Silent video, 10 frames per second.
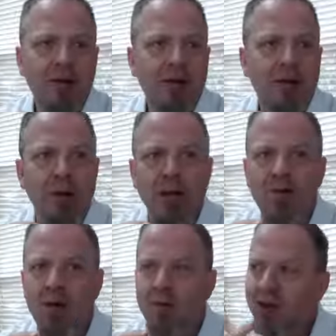
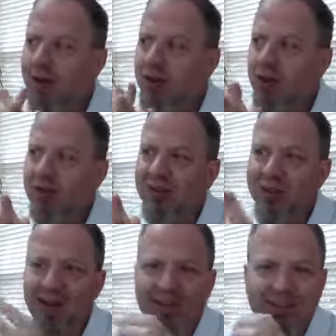even if I just
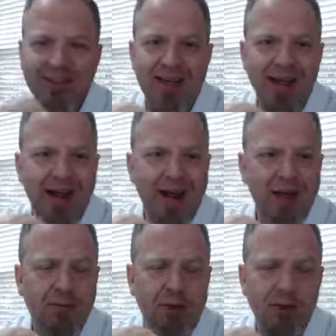catch that
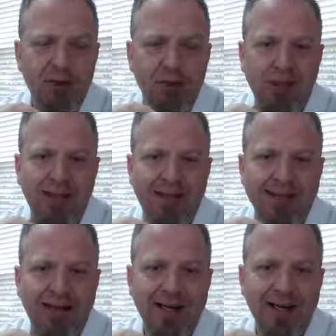ad for a split
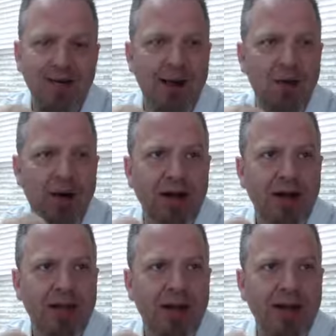second, I
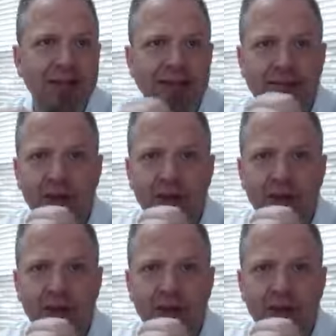recognize,